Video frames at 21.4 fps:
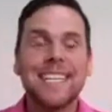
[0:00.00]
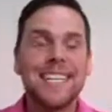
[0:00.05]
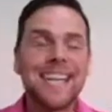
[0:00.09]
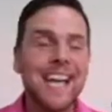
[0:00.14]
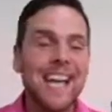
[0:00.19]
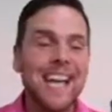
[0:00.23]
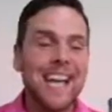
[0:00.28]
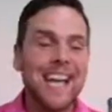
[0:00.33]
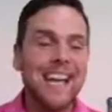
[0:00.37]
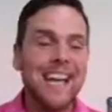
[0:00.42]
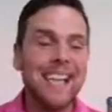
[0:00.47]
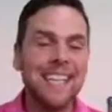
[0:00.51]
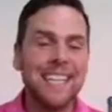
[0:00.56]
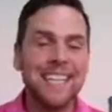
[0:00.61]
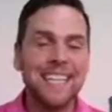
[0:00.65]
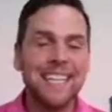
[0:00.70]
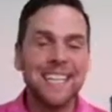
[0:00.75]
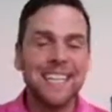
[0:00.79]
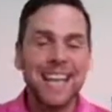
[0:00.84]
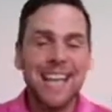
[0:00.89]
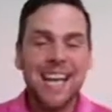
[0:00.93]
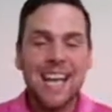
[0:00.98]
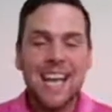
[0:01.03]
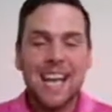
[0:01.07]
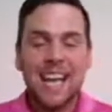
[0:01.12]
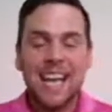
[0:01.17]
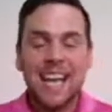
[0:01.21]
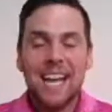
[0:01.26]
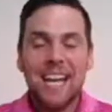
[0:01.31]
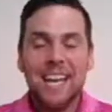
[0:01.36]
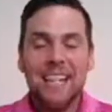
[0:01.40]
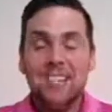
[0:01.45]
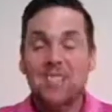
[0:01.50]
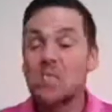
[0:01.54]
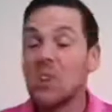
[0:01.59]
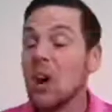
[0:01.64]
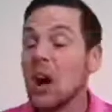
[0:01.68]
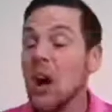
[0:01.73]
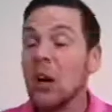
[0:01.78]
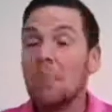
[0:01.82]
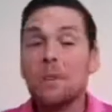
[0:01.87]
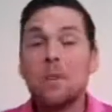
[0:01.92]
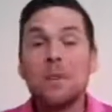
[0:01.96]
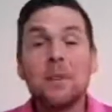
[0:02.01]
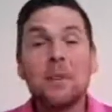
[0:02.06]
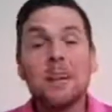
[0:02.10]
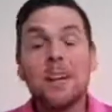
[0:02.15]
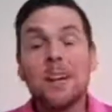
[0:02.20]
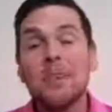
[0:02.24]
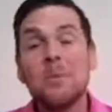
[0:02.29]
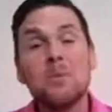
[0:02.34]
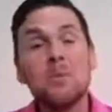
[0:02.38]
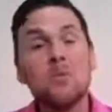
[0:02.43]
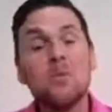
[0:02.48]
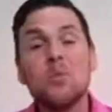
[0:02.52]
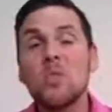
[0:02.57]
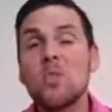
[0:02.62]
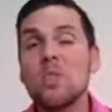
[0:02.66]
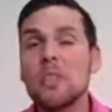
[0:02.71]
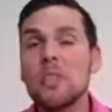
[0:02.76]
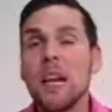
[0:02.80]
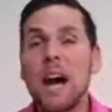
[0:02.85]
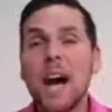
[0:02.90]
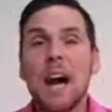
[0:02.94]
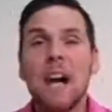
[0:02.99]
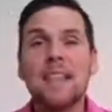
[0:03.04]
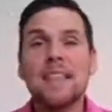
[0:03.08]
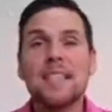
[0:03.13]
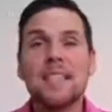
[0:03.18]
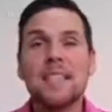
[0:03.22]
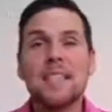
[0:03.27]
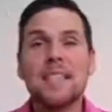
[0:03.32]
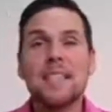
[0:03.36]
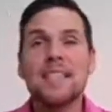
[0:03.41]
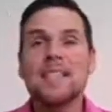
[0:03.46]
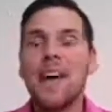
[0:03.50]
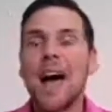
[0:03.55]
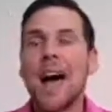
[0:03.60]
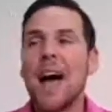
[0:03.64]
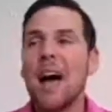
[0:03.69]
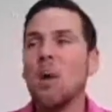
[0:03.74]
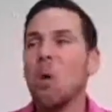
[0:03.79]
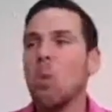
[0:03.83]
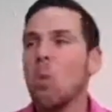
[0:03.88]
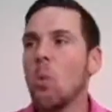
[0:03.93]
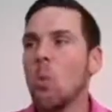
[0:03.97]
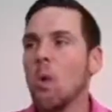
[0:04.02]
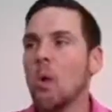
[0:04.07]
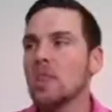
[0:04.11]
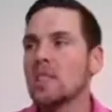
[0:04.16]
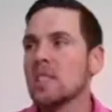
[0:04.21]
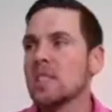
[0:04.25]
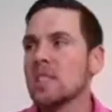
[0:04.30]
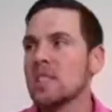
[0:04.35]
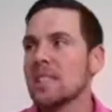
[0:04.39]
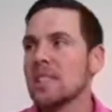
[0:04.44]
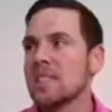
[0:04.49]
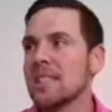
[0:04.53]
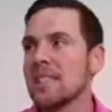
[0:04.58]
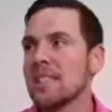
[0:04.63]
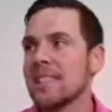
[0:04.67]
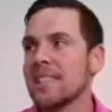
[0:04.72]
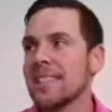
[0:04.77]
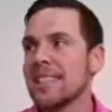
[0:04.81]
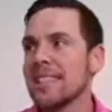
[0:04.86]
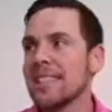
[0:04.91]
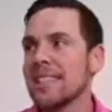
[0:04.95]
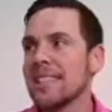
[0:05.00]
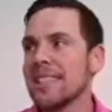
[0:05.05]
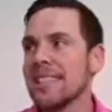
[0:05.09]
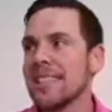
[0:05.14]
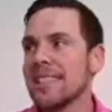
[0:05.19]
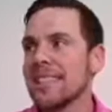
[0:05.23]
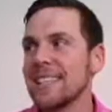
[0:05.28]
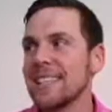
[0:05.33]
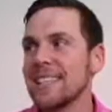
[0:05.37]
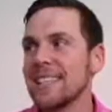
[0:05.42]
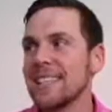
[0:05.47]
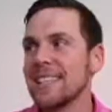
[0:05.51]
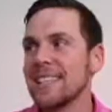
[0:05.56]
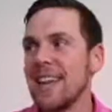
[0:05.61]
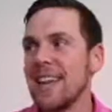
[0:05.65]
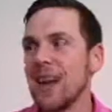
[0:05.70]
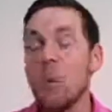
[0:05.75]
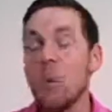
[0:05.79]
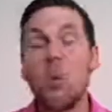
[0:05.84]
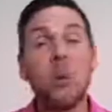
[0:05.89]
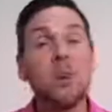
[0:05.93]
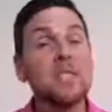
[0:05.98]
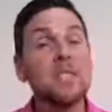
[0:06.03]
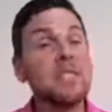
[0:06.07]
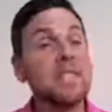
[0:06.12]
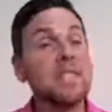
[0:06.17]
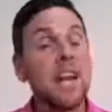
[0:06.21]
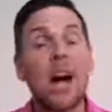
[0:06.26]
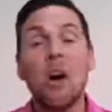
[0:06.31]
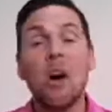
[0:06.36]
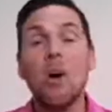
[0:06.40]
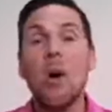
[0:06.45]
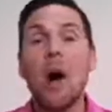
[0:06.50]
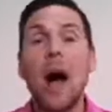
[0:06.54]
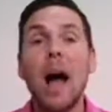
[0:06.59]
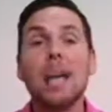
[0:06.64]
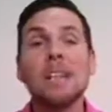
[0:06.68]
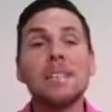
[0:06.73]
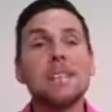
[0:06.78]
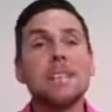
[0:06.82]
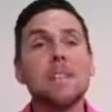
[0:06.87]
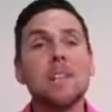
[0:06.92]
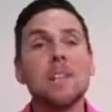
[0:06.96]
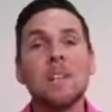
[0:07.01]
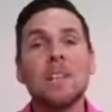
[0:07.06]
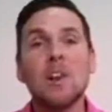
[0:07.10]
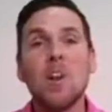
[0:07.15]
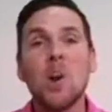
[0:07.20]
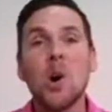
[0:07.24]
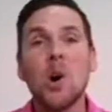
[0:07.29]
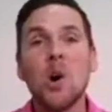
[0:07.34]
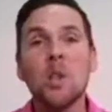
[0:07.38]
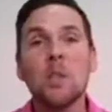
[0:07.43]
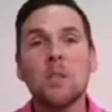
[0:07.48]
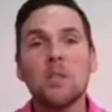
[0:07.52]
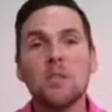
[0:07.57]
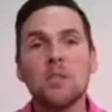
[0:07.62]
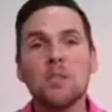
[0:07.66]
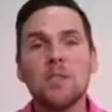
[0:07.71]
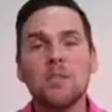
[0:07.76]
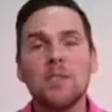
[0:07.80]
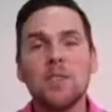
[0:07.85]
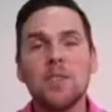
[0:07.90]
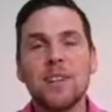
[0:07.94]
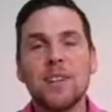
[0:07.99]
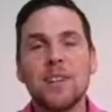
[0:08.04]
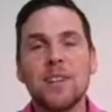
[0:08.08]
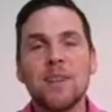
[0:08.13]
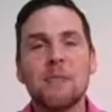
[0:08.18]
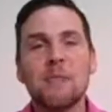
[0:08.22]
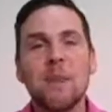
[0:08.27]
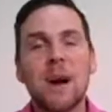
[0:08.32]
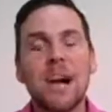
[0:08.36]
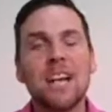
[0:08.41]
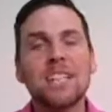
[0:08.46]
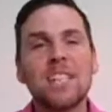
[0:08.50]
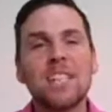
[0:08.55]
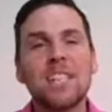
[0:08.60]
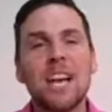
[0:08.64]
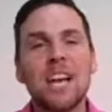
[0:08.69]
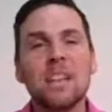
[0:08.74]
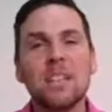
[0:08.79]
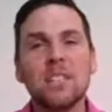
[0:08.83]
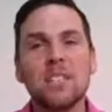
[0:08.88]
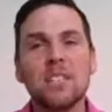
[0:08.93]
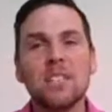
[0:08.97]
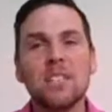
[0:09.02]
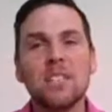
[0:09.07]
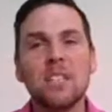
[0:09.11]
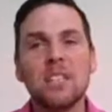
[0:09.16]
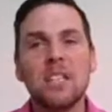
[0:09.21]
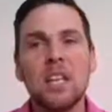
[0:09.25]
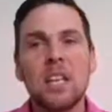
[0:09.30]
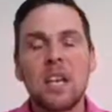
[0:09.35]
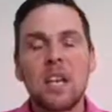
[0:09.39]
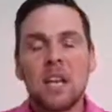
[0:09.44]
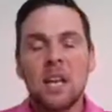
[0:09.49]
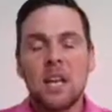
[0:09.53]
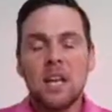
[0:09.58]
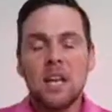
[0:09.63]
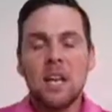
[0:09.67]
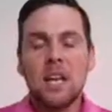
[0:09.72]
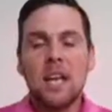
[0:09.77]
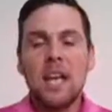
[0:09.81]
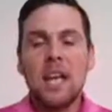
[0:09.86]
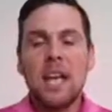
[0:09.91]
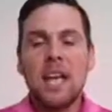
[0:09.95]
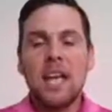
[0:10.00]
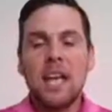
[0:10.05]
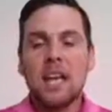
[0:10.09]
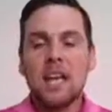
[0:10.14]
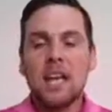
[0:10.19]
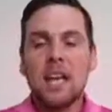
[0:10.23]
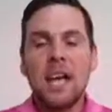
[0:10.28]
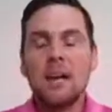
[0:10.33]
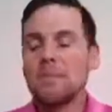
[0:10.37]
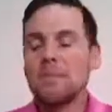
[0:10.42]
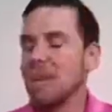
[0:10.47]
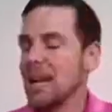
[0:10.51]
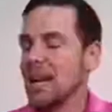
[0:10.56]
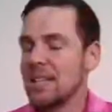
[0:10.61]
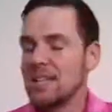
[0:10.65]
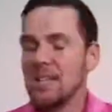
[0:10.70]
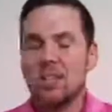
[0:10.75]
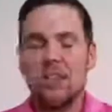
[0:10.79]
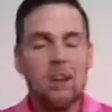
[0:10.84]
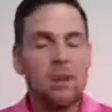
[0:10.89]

And, I'll be really honest, that wasn't how I saw all of my childhood. And I'm not